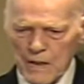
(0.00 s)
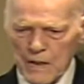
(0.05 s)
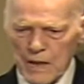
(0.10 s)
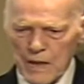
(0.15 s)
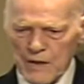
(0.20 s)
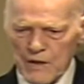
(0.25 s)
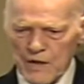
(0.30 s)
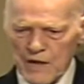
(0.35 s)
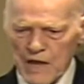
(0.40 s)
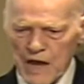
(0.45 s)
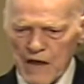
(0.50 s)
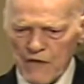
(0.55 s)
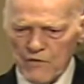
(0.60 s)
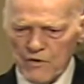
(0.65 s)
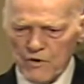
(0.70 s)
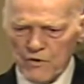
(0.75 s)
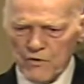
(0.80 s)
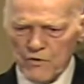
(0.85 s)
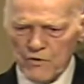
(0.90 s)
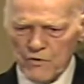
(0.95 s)
They deny
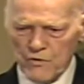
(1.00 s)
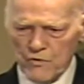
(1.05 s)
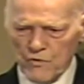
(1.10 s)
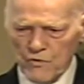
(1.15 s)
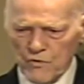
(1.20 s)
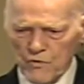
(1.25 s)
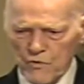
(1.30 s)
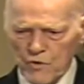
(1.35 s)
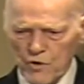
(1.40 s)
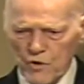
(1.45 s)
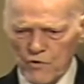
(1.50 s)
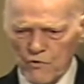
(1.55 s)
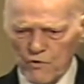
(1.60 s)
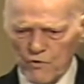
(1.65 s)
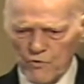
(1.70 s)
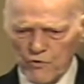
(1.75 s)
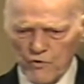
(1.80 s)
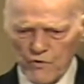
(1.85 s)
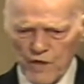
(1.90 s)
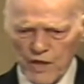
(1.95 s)
that the
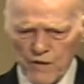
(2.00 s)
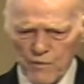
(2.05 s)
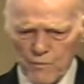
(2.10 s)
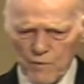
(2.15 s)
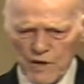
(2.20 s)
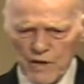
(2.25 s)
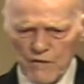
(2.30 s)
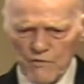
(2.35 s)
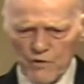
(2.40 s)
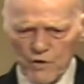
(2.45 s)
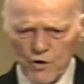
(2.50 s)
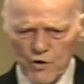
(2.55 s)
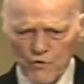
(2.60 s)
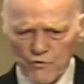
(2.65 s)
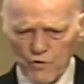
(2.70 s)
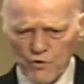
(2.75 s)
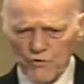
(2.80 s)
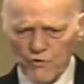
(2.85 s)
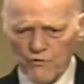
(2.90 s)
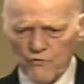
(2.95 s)
universal, they believe in the
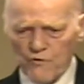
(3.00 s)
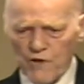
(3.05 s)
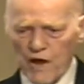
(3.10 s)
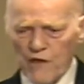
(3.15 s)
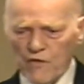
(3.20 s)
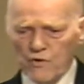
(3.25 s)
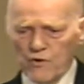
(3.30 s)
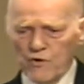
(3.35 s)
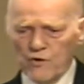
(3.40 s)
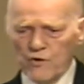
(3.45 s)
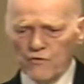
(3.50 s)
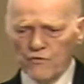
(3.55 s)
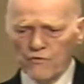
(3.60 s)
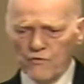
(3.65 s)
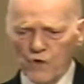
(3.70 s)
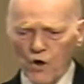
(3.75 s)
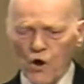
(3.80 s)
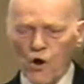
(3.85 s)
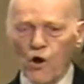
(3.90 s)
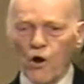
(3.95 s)
universal fatherhood
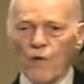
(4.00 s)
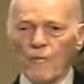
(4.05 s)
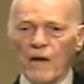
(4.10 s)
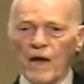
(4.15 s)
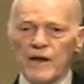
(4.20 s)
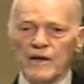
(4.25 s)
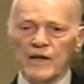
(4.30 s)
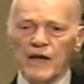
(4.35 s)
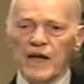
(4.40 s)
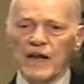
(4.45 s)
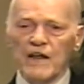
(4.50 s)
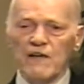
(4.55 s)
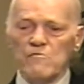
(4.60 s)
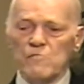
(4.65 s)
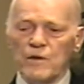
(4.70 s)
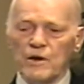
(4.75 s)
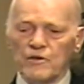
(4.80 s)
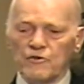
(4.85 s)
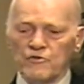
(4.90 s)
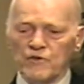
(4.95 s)
of all mankind,
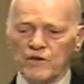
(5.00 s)
everybody